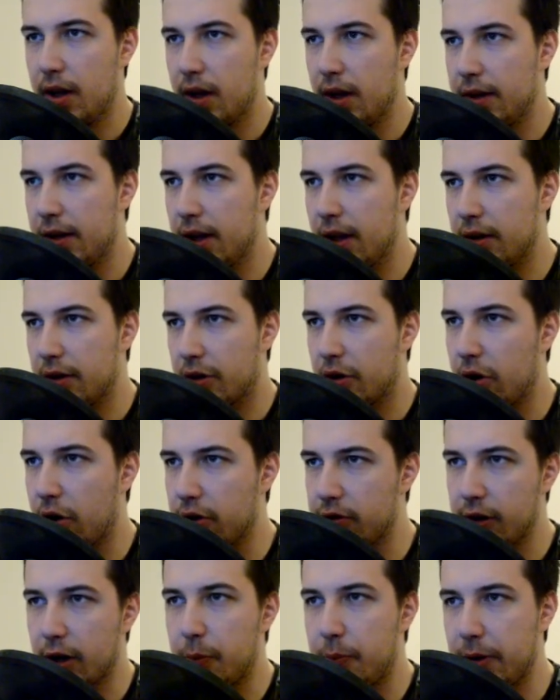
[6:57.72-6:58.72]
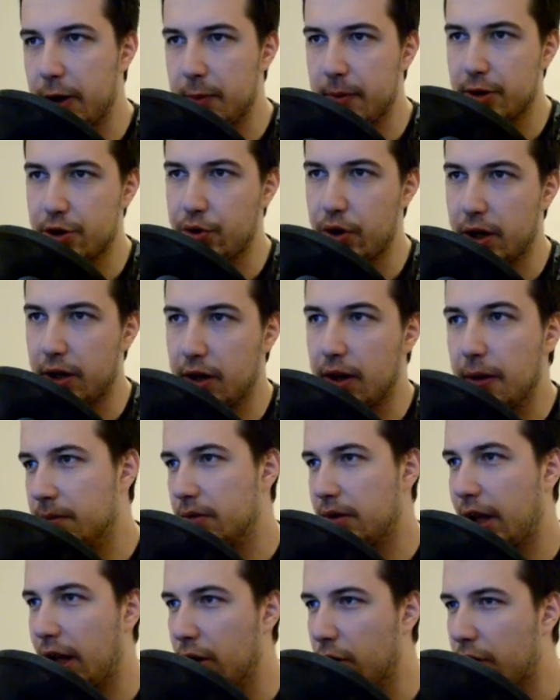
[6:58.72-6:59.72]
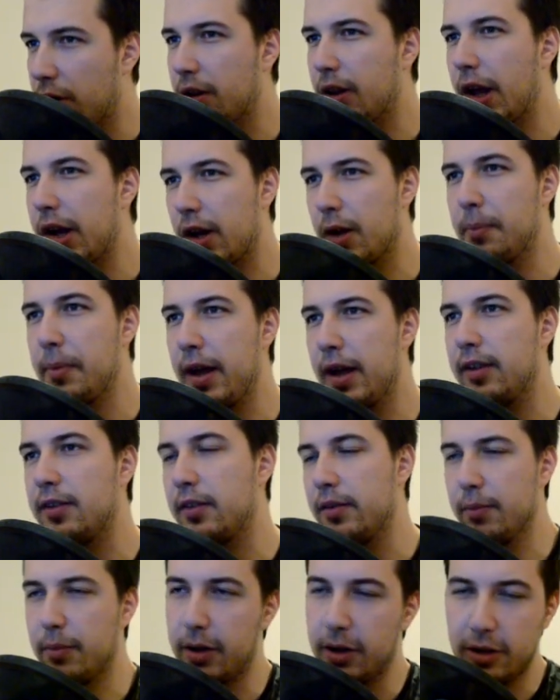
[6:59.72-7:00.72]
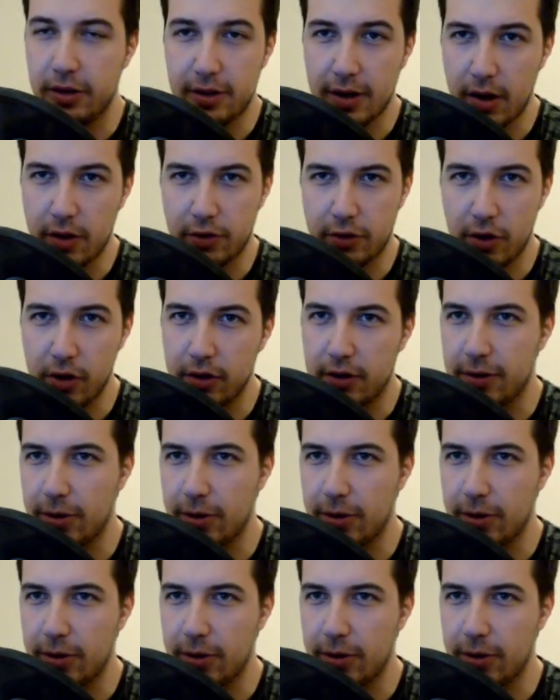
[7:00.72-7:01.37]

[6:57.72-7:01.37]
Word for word: and yeah, the chords are pretty much ready. They look like a mess, but it sounds good,